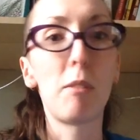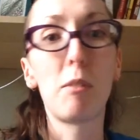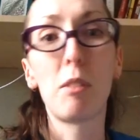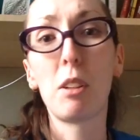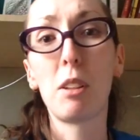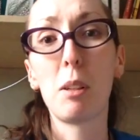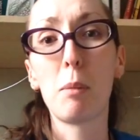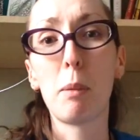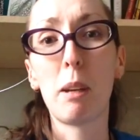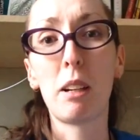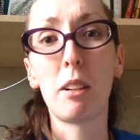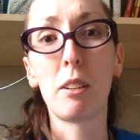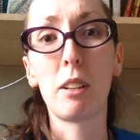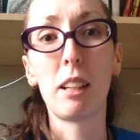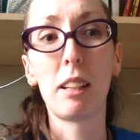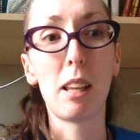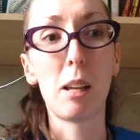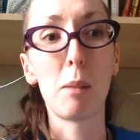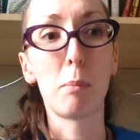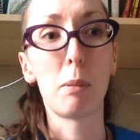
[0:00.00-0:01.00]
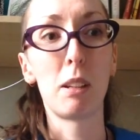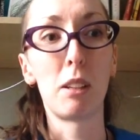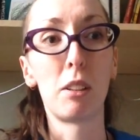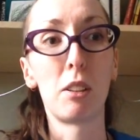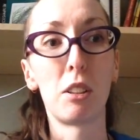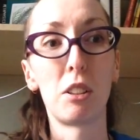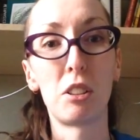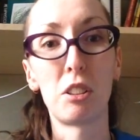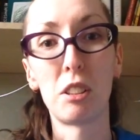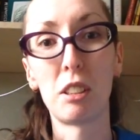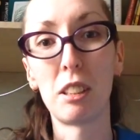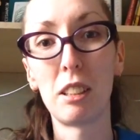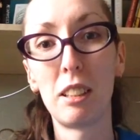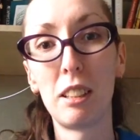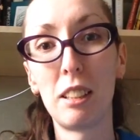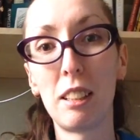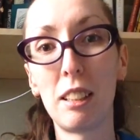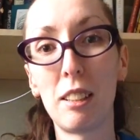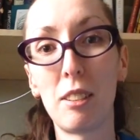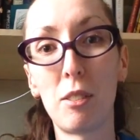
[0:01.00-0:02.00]
really better like that pin cushion
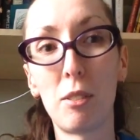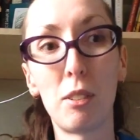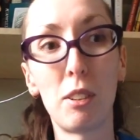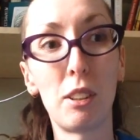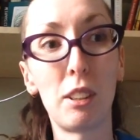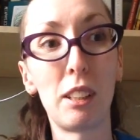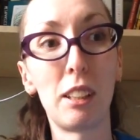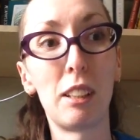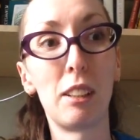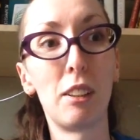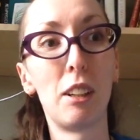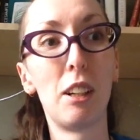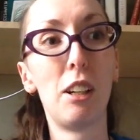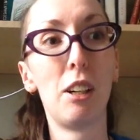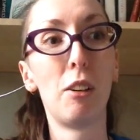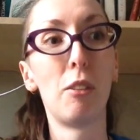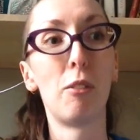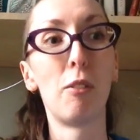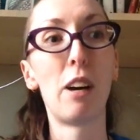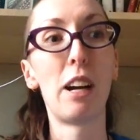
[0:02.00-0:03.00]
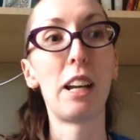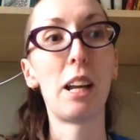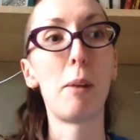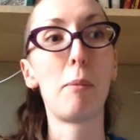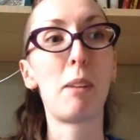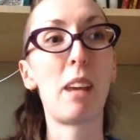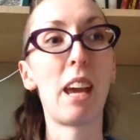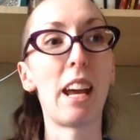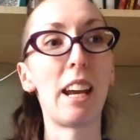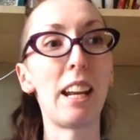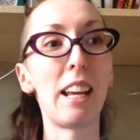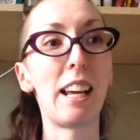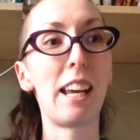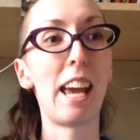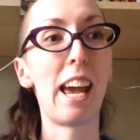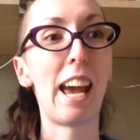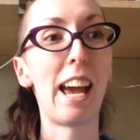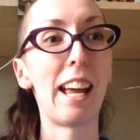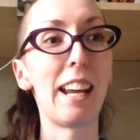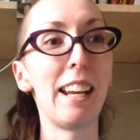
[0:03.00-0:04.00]
is really what I'm getting
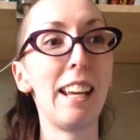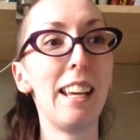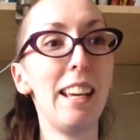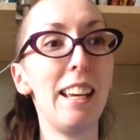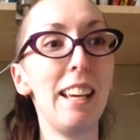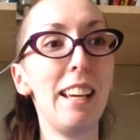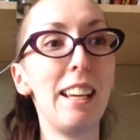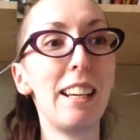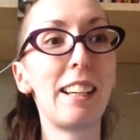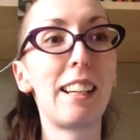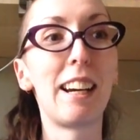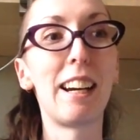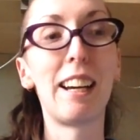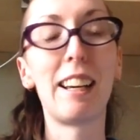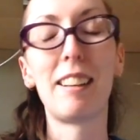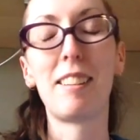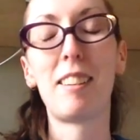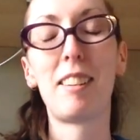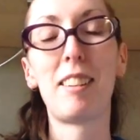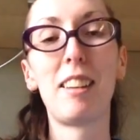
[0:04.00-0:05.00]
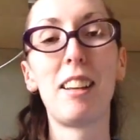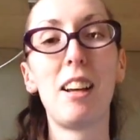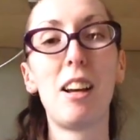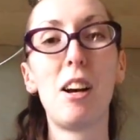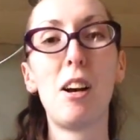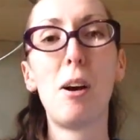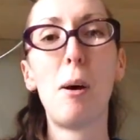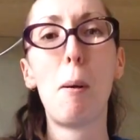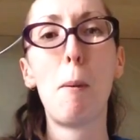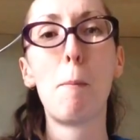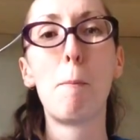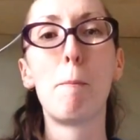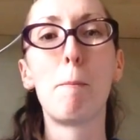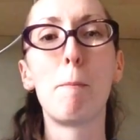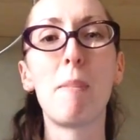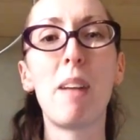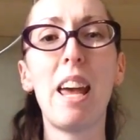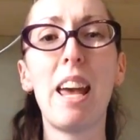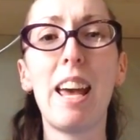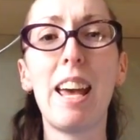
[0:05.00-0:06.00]
at, because
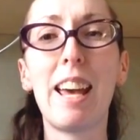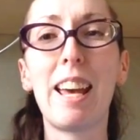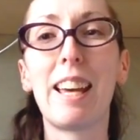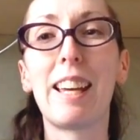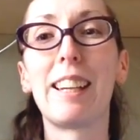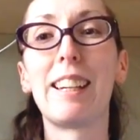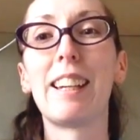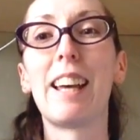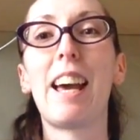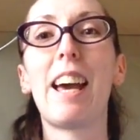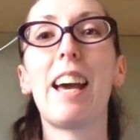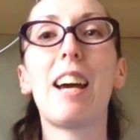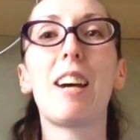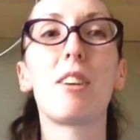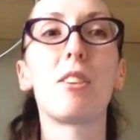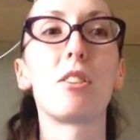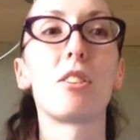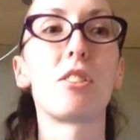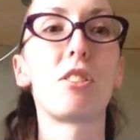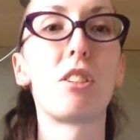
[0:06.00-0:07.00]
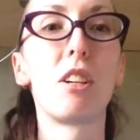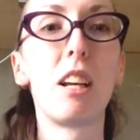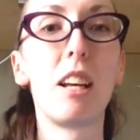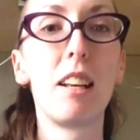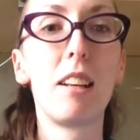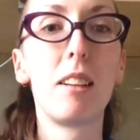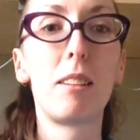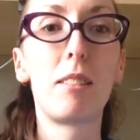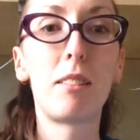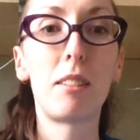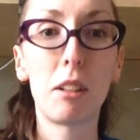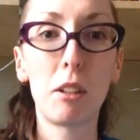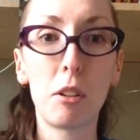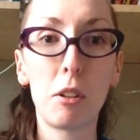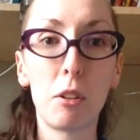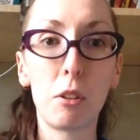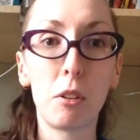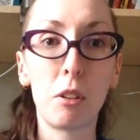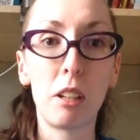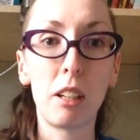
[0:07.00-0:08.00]
man, ouch.
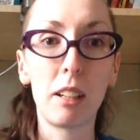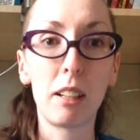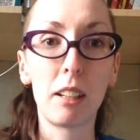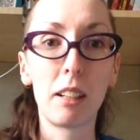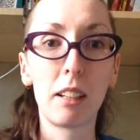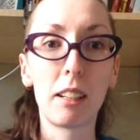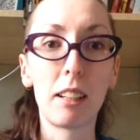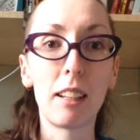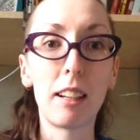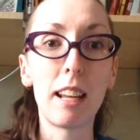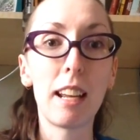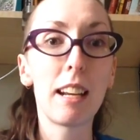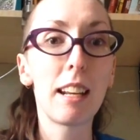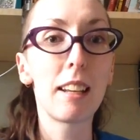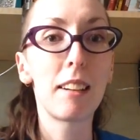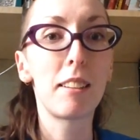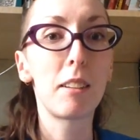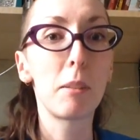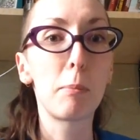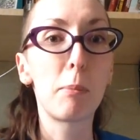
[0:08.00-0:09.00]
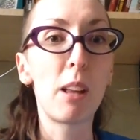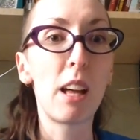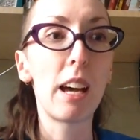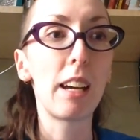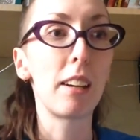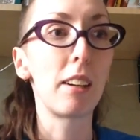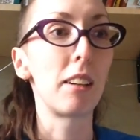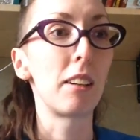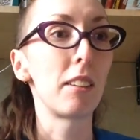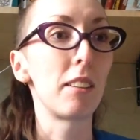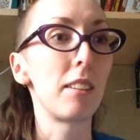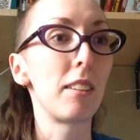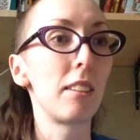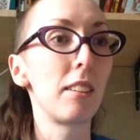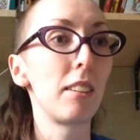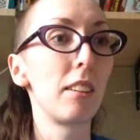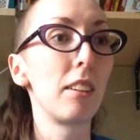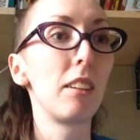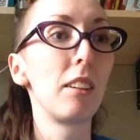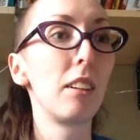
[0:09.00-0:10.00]
So Canadian
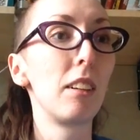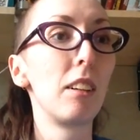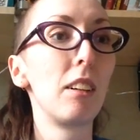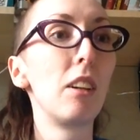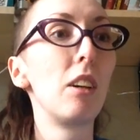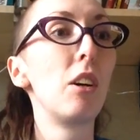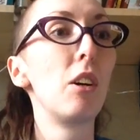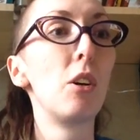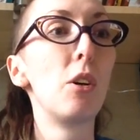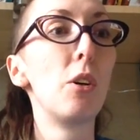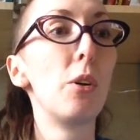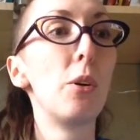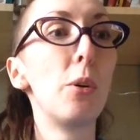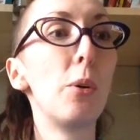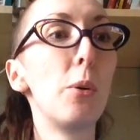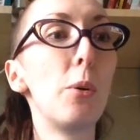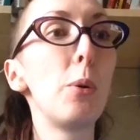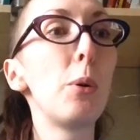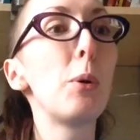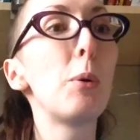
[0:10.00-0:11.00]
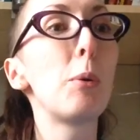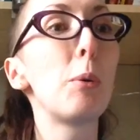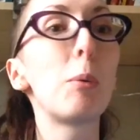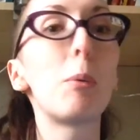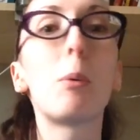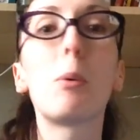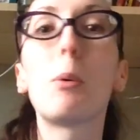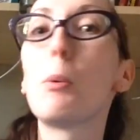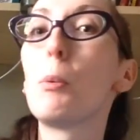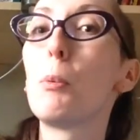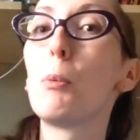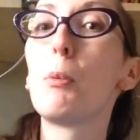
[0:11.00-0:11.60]
suppliers who